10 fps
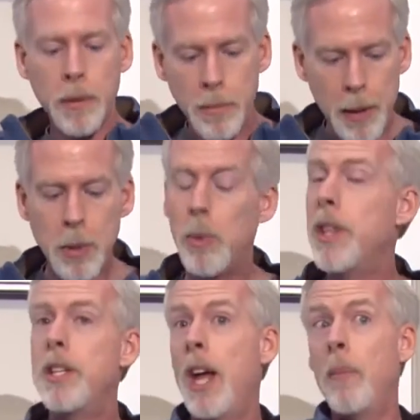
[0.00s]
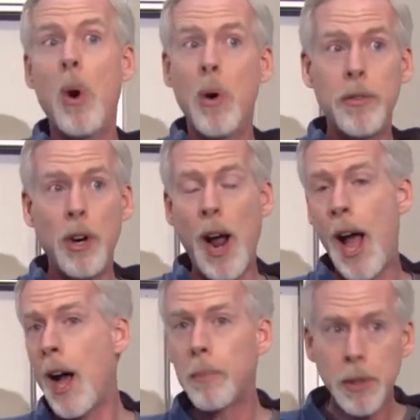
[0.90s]
maybe with a demo of your
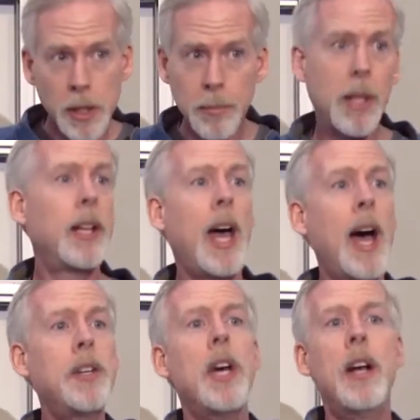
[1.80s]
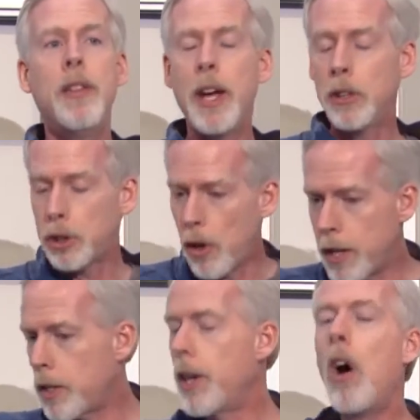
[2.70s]
app or something like that. They'll
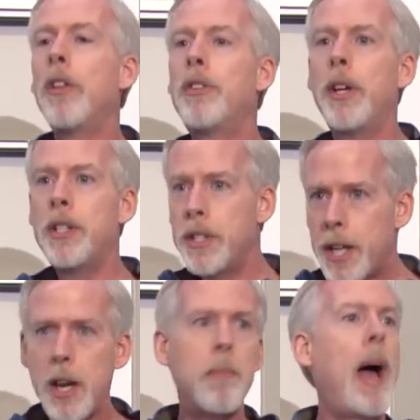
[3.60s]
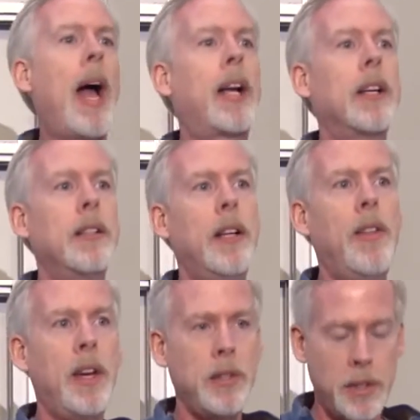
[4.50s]
translate all the strings and send them back,
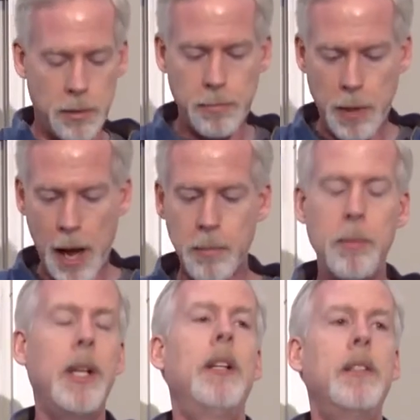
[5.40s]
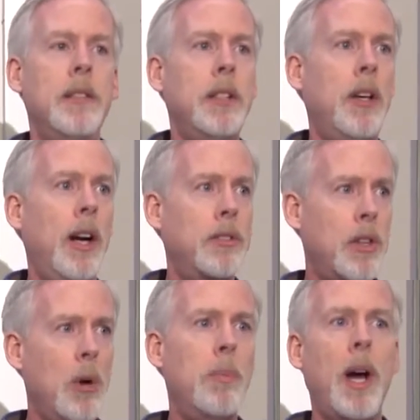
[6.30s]
and then you just plop them in to your
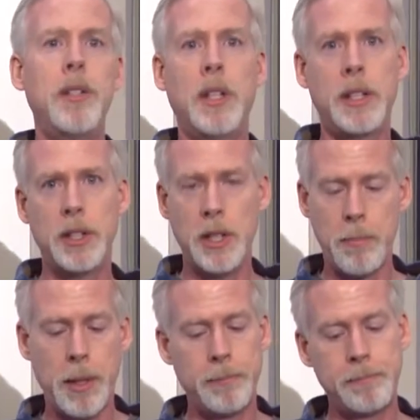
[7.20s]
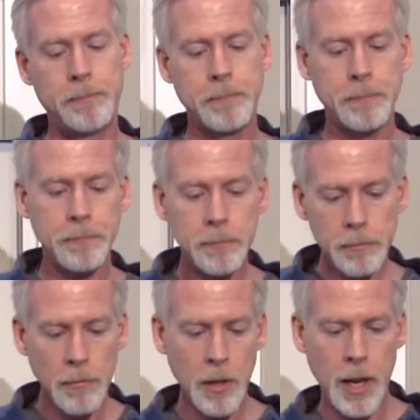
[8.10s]
Xcode project and ship it.
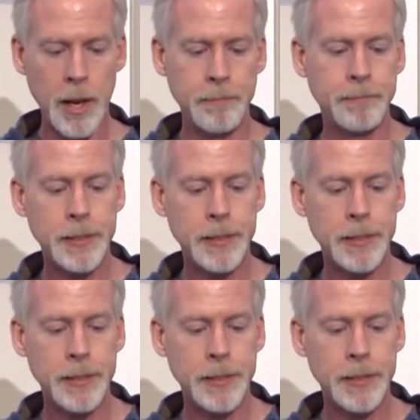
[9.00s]
Okay?